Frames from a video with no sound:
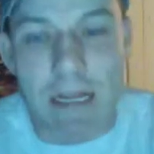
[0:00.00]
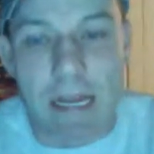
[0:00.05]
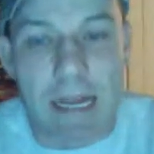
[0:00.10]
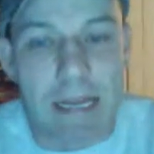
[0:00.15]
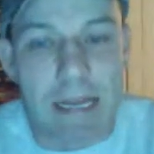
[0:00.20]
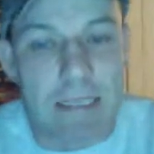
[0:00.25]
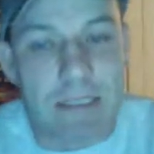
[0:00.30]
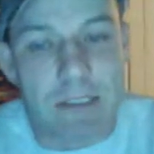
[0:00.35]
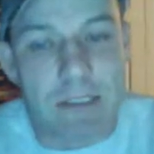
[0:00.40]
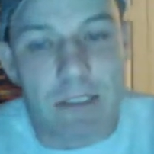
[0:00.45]

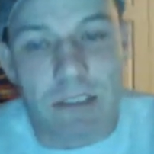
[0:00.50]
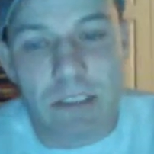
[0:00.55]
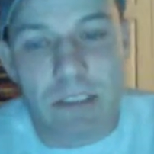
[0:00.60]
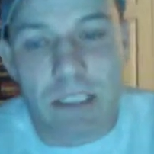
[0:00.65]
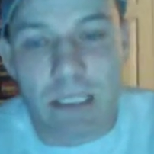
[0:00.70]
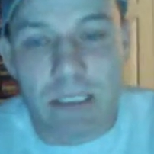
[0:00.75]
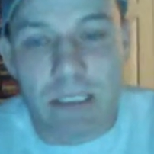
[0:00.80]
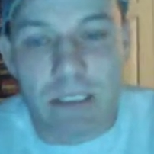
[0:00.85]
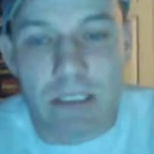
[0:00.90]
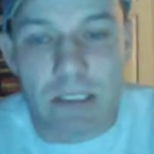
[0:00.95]
And
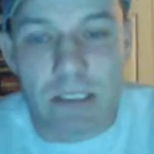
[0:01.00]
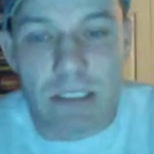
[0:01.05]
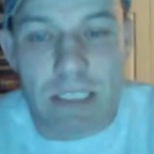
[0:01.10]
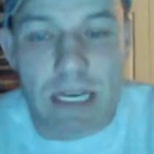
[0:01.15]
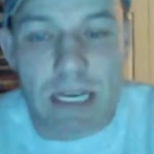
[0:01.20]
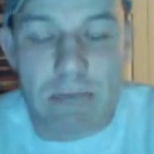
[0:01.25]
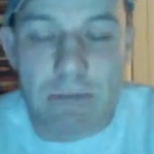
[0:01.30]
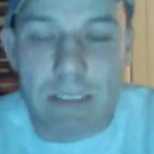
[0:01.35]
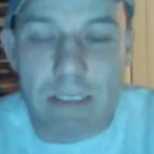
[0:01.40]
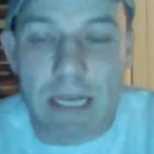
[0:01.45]
J-
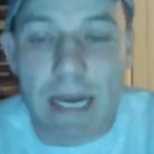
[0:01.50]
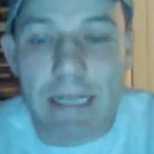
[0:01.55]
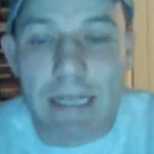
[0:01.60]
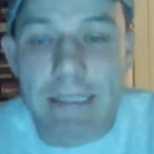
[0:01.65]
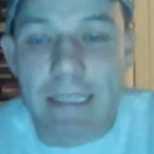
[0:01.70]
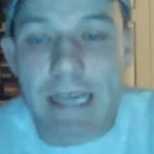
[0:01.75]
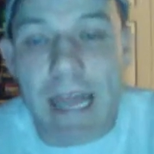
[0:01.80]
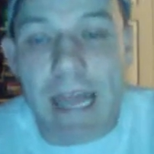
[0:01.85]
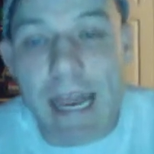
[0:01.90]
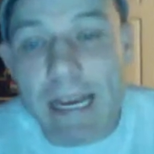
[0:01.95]
James
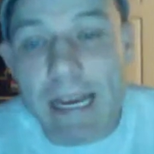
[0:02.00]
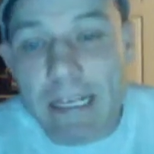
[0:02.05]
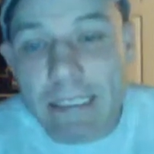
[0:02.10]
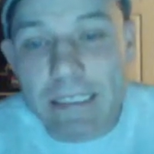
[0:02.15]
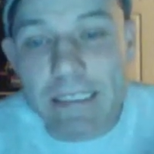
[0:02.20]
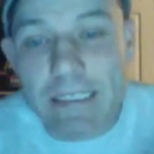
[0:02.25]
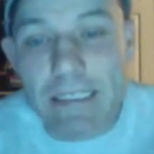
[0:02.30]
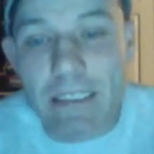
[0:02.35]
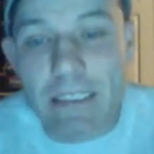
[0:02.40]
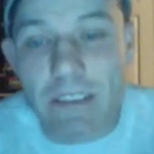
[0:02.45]
Gardner
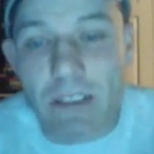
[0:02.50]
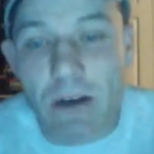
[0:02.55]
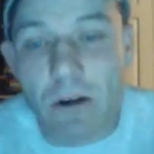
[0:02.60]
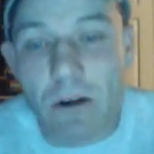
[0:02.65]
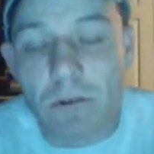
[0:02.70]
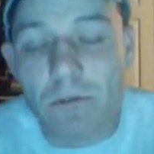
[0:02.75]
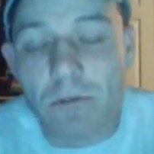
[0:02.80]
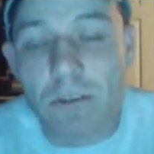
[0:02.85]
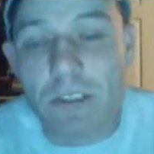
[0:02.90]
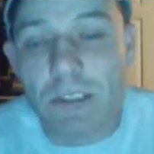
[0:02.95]
actually did his
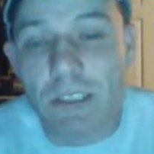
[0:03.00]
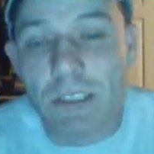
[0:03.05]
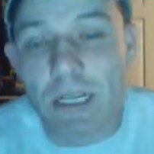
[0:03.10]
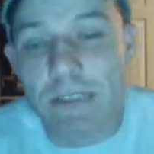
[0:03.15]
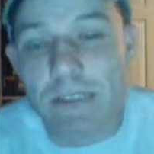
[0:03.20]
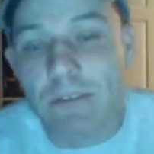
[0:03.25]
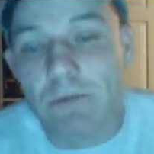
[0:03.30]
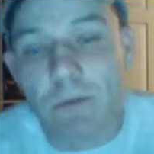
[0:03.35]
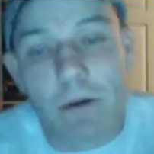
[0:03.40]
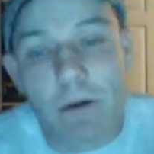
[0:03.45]
own
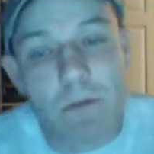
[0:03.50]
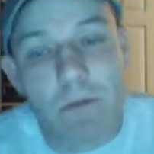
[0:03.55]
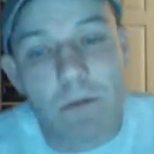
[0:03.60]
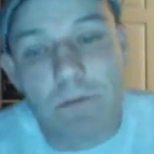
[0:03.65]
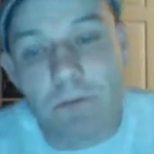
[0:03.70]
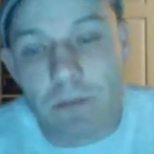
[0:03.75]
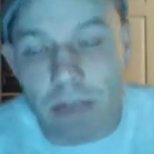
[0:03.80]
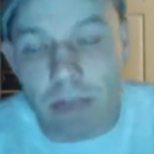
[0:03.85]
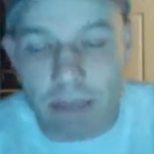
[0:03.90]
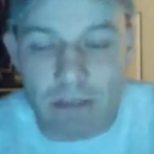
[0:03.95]
stunts while
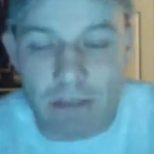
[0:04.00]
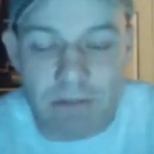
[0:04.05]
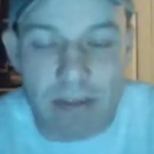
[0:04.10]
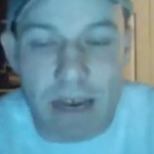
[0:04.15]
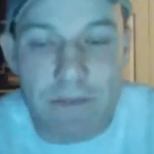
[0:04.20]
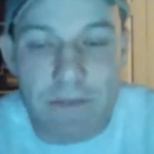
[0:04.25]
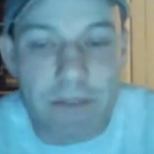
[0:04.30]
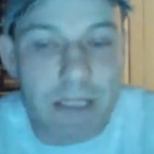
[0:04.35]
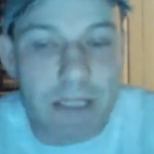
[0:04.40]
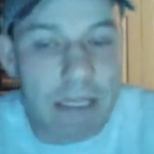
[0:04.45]
with like
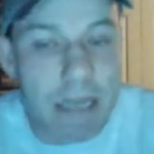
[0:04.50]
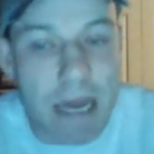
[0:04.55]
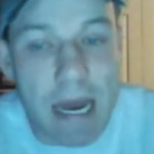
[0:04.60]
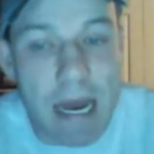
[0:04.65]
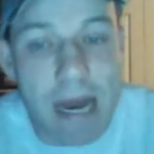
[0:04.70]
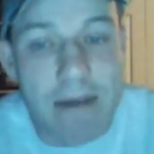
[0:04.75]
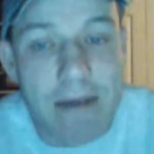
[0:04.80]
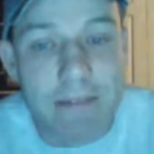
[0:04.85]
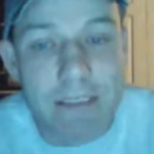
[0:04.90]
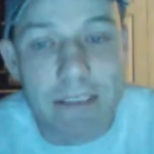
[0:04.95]
driving the
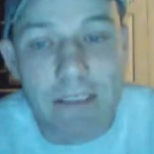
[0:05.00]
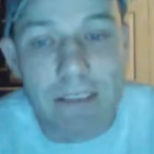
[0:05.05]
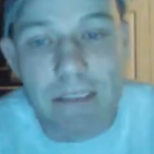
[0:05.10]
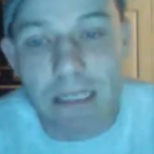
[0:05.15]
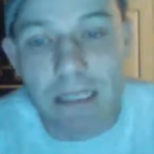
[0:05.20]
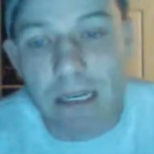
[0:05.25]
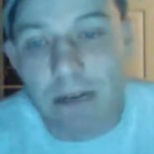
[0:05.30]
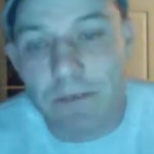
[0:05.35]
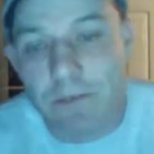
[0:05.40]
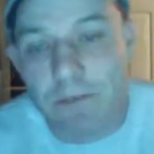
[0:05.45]
car and
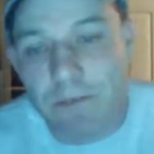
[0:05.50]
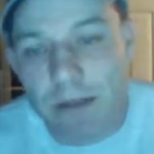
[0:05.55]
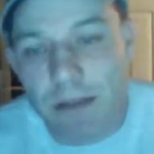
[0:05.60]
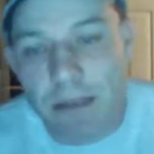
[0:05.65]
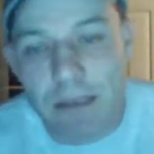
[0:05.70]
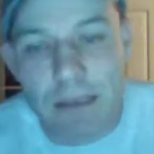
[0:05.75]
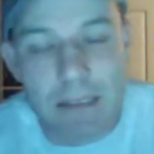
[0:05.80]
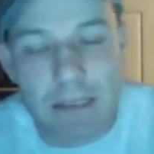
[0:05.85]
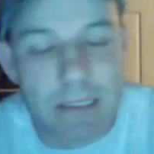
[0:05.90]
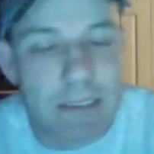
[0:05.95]
stuff
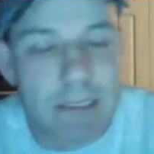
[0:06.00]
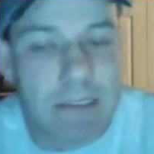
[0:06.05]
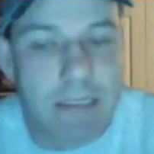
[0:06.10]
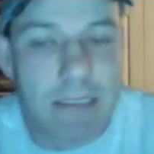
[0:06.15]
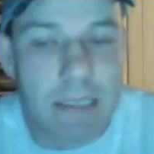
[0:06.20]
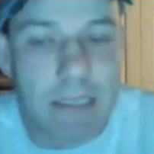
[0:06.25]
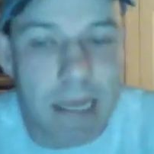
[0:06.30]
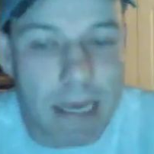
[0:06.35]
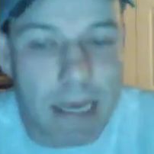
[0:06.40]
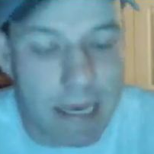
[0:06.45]
and this
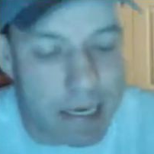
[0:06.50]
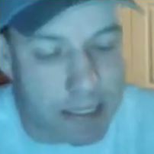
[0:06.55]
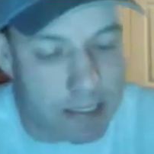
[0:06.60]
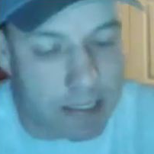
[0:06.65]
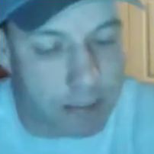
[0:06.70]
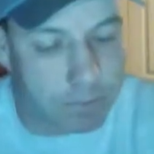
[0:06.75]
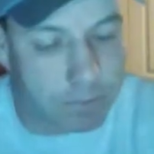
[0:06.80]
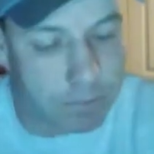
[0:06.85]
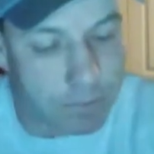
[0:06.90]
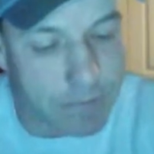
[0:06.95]
and
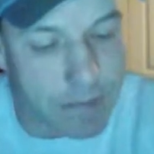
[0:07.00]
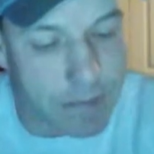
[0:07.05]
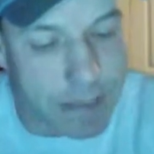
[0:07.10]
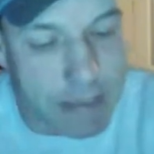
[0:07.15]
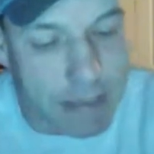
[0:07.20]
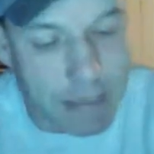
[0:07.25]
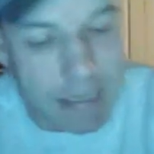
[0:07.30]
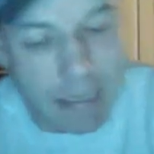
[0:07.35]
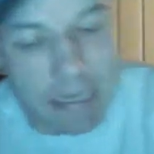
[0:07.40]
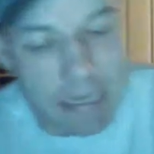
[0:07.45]
that.
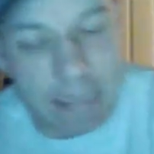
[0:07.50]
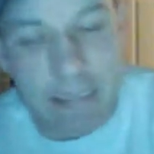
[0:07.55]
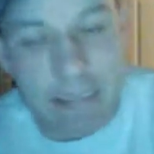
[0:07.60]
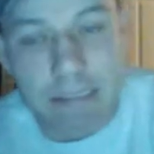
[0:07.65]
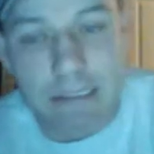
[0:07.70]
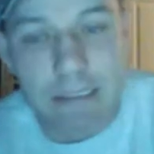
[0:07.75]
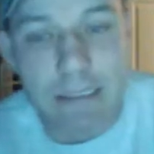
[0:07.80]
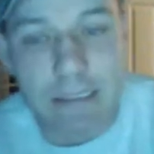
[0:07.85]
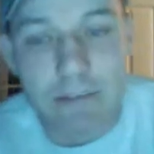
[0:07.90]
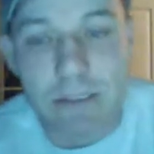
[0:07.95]
And the
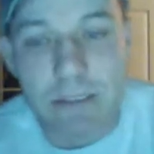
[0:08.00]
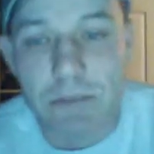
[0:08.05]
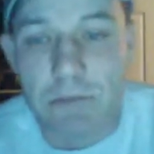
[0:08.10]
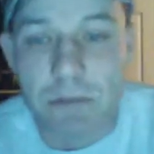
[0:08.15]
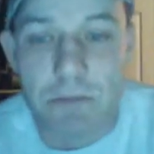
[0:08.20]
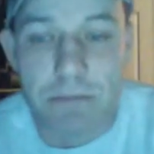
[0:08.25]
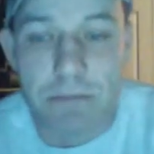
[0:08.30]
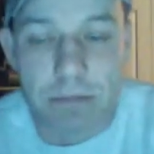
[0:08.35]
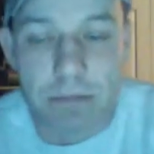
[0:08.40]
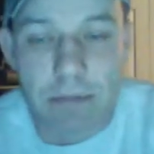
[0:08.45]
series
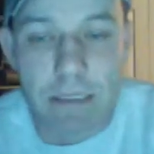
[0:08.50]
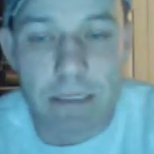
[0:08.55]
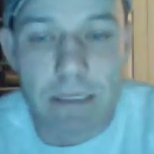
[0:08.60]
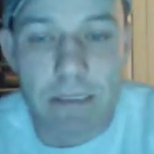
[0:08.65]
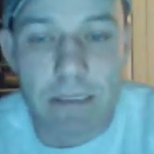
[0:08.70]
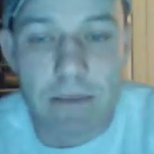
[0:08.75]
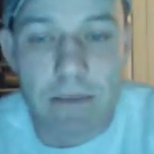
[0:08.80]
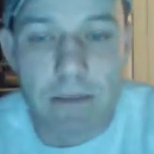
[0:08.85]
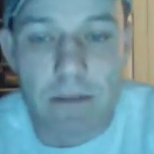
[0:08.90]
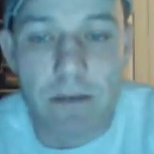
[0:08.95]
was
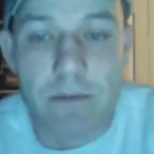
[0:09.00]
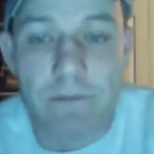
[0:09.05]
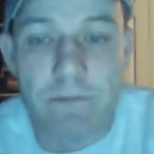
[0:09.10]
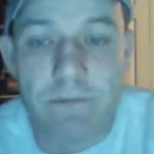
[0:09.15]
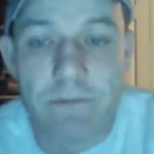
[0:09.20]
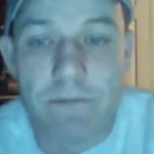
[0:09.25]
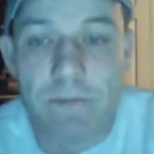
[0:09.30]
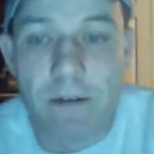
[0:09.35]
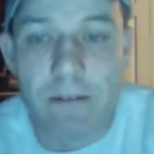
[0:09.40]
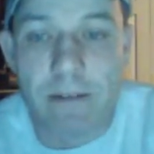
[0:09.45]
pretty good
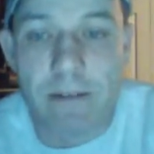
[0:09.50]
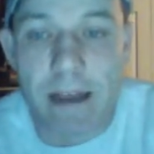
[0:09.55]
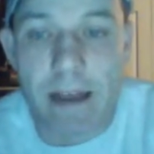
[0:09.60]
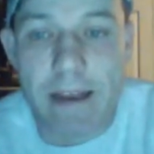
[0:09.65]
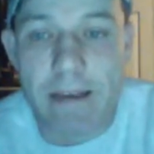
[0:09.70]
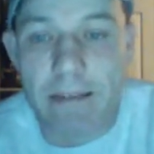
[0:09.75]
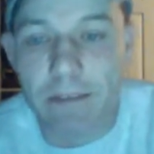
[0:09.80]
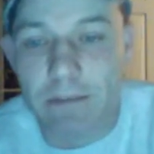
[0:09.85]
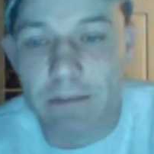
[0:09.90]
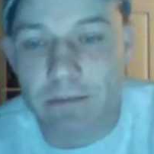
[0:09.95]
for
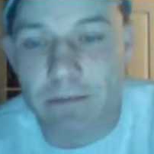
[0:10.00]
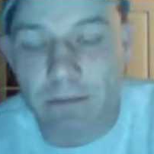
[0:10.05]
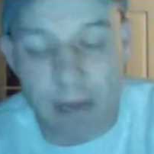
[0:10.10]
ratings